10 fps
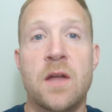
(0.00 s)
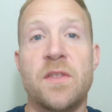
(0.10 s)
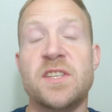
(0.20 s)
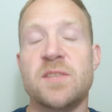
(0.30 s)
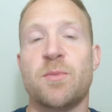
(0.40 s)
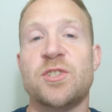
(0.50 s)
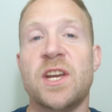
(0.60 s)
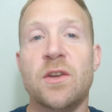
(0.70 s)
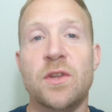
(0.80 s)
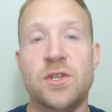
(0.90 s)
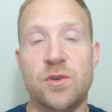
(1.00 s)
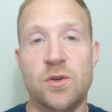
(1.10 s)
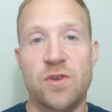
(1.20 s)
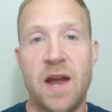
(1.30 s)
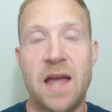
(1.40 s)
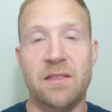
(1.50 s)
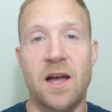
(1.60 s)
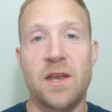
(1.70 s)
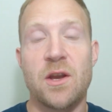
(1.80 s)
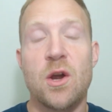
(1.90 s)
This is particularly true in
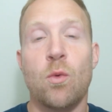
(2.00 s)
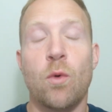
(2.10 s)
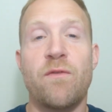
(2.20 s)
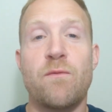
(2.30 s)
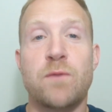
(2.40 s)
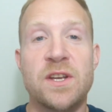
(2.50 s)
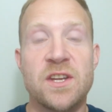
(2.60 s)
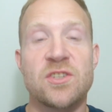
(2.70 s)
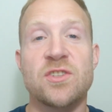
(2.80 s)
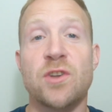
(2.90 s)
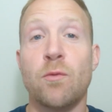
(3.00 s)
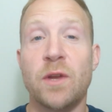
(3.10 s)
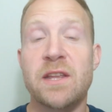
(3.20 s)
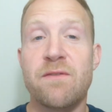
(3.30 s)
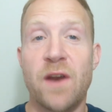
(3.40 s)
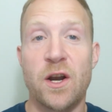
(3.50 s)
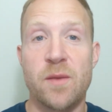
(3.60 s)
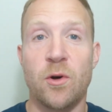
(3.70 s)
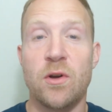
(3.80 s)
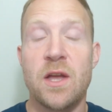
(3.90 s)
triathlon, where conditions are really
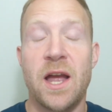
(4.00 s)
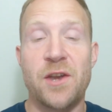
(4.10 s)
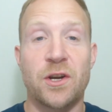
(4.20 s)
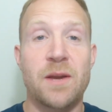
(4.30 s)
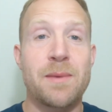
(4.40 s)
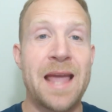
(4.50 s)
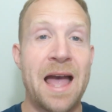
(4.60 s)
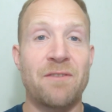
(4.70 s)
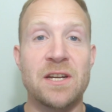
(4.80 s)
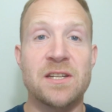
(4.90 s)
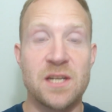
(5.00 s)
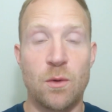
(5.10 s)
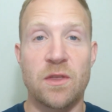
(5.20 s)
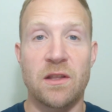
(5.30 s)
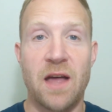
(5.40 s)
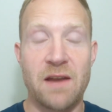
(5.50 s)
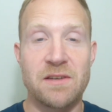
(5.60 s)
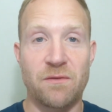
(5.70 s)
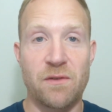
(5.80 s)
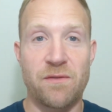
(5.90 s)
variable and you're going to be having to deal with a lot of
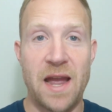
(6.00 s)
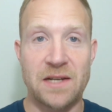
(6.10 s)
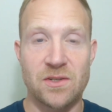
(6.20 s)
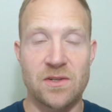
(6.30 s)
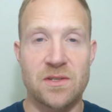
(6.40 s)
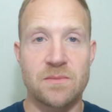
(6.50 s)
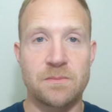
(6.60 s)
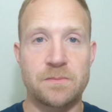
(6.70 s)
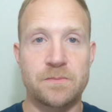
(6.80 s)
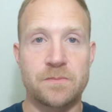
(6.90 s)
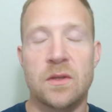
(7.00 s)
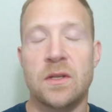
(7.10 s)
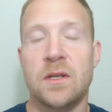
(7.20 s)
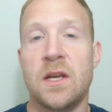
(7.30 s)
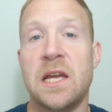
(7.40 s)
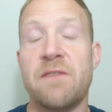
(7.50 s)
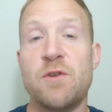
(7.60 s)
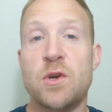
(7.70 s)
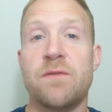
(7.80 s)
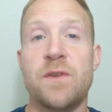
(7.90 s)
different factors. If
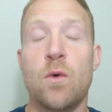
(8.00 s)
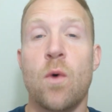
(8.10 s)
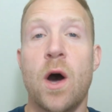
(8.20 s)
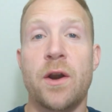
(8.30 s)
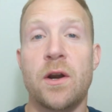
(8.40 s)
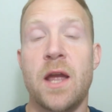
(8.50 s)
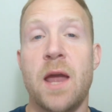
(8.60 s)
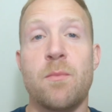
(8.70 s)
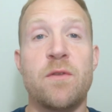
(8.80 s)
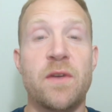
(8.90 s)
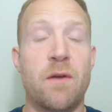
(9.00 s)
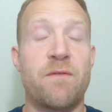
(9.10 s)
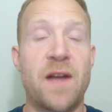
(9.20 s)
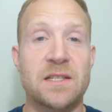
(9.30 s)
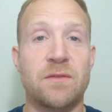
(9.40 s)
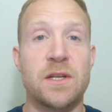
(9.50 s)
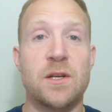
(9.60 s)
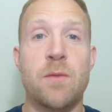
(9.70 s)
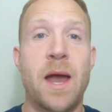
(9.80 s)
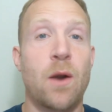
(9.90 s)
you can feel water and move it effectively
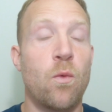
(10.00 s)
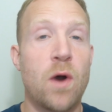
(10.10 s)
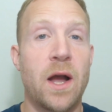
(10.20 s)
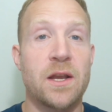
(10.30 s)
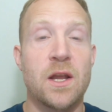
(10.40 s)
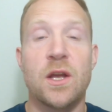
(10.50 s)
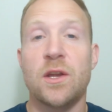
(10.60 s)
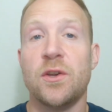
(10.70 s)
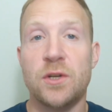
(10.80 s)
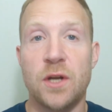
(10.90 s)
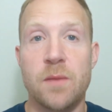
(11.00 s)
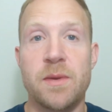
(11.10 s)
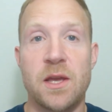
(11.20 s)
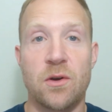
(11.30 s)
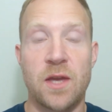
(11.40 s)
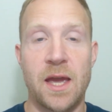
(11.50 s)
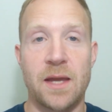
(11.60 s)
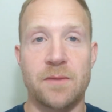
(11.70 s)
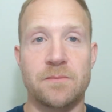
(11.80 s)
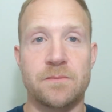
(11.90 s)
no matter what, you're going to be okay.